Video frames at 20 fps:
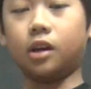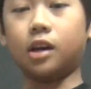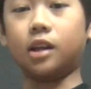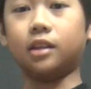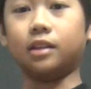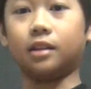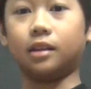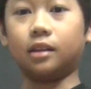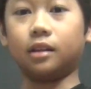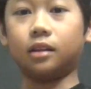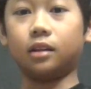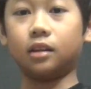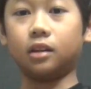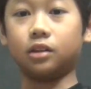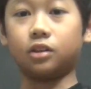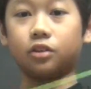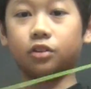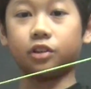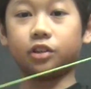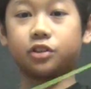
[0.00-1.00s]
And then
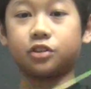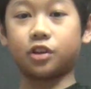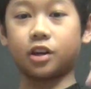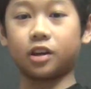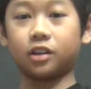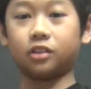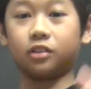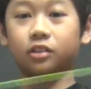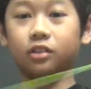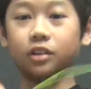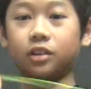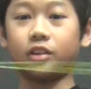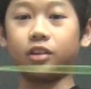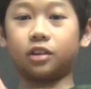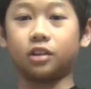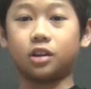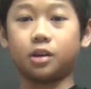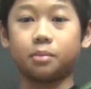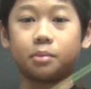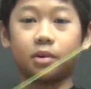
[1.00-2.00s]
you're in a triangle that you can
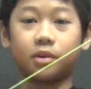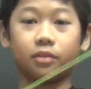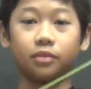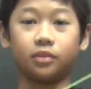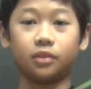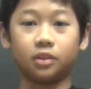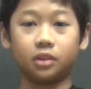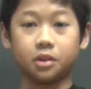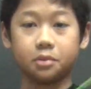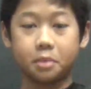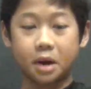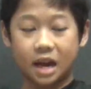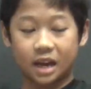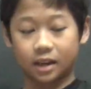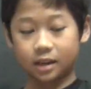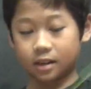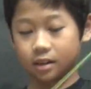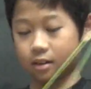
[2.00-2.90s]
hop off the back.